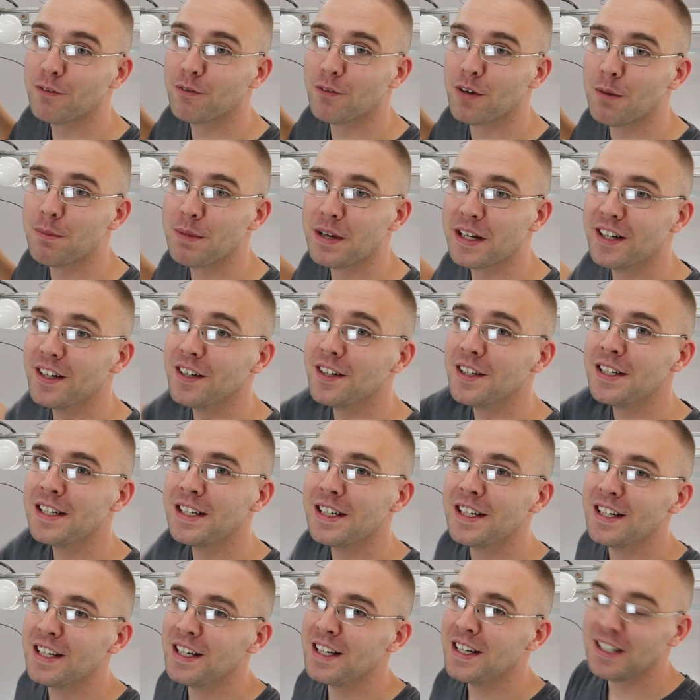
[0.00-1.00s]
from here.
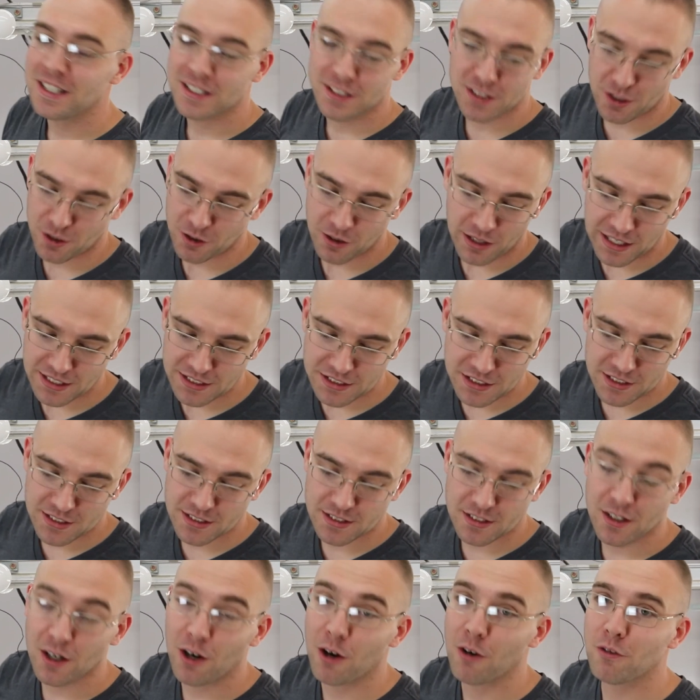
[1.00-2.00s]
So it just
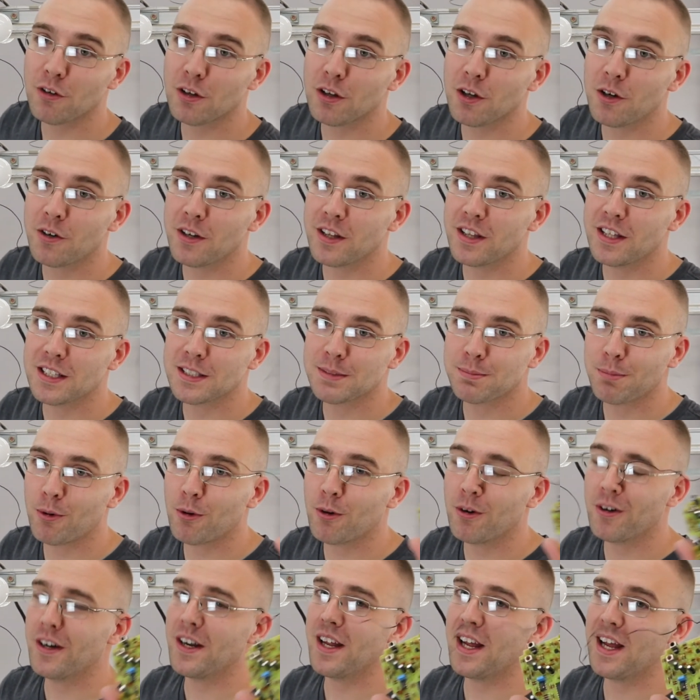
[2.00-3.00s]
overloaded this
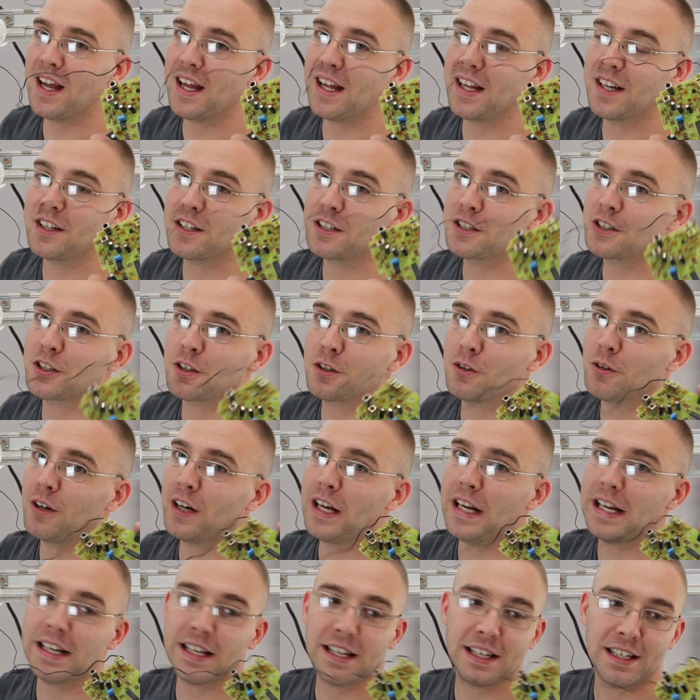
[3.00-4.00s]
board and
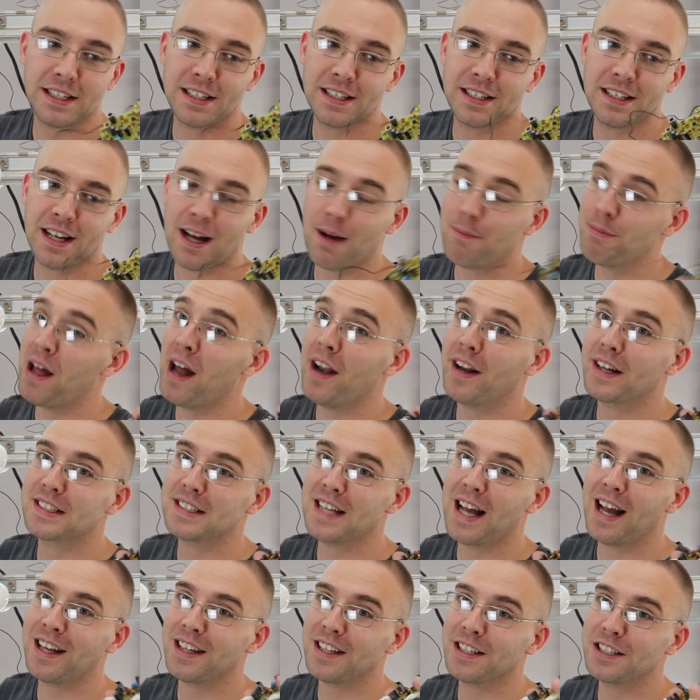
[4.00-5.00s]
destroyed, I'm not
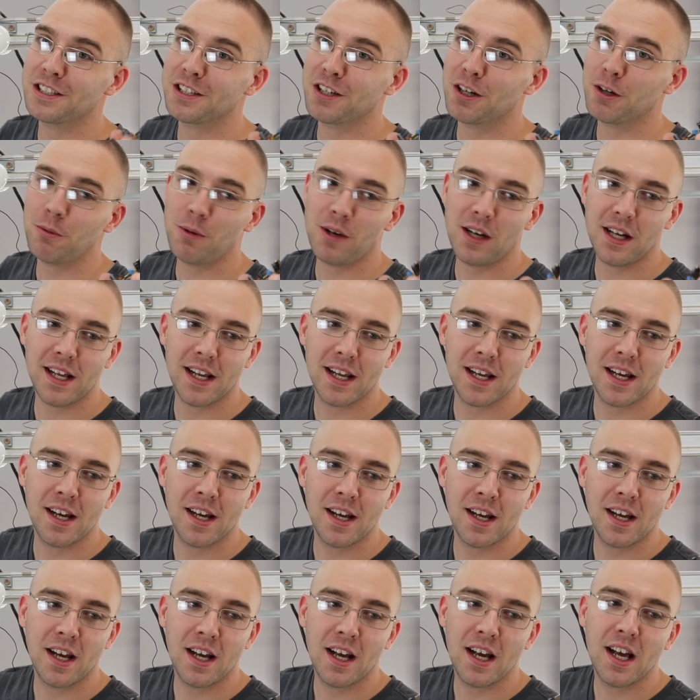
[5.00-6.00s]
exactly sure what.
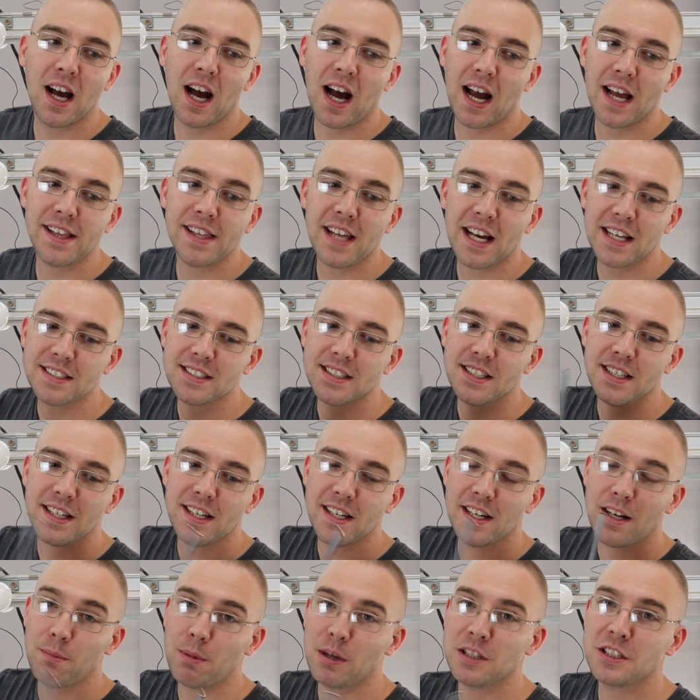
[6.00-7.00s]
I tested
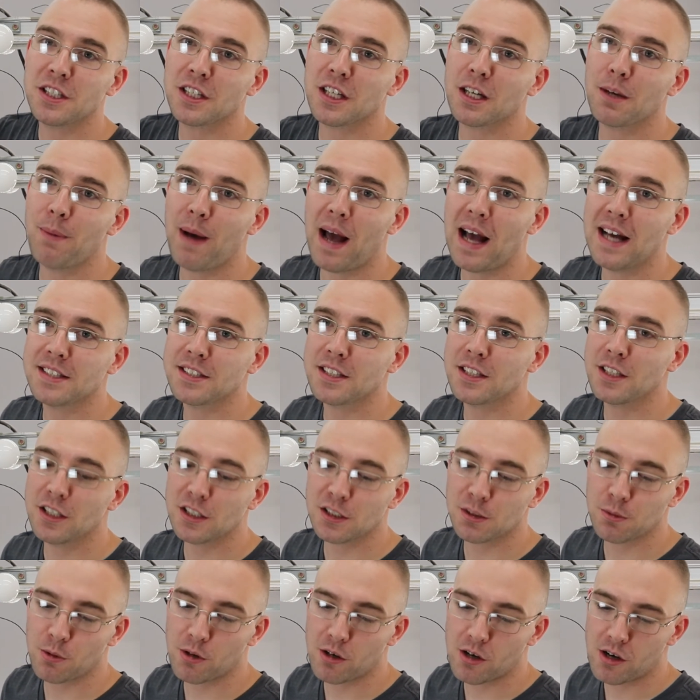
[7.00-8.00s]
and a bunch of the
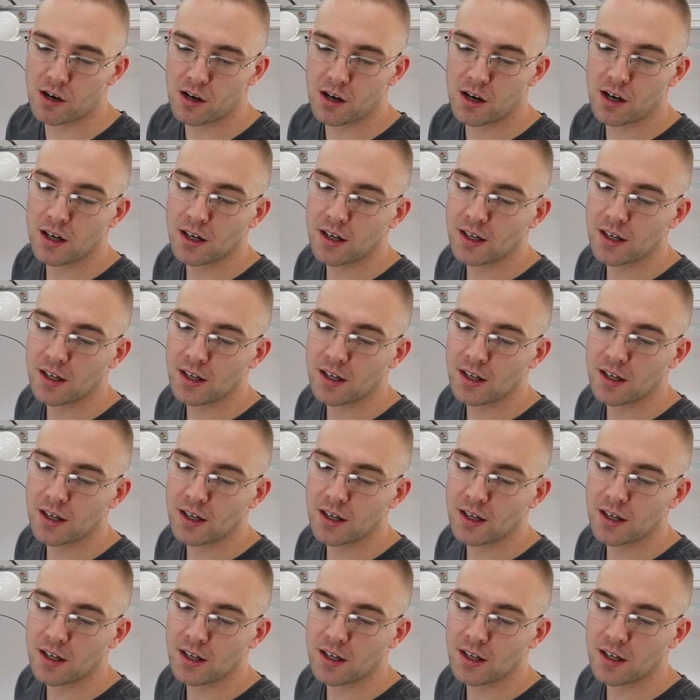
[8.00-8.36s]
capacitors were